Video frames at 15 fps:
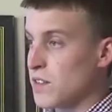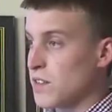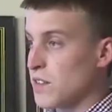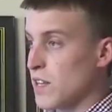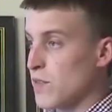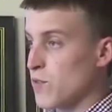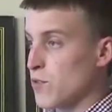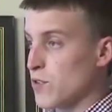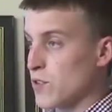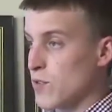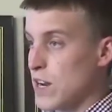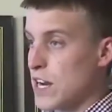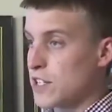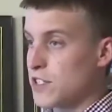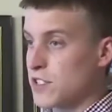level of the
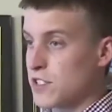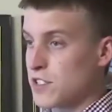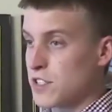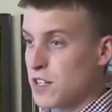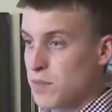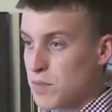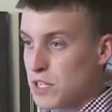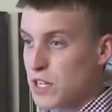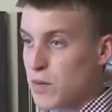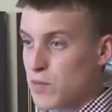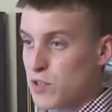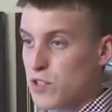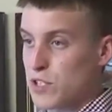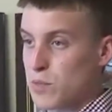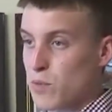rations is going to become
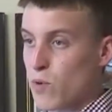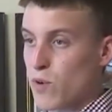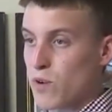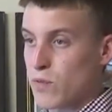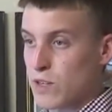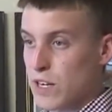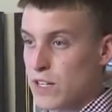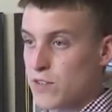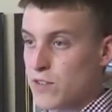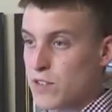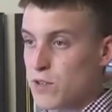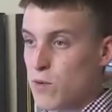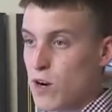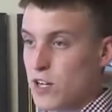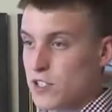really important. We're going to have to
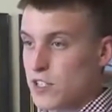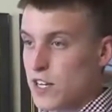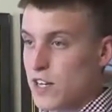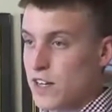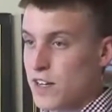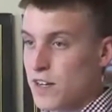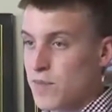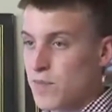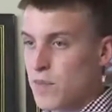really watch that.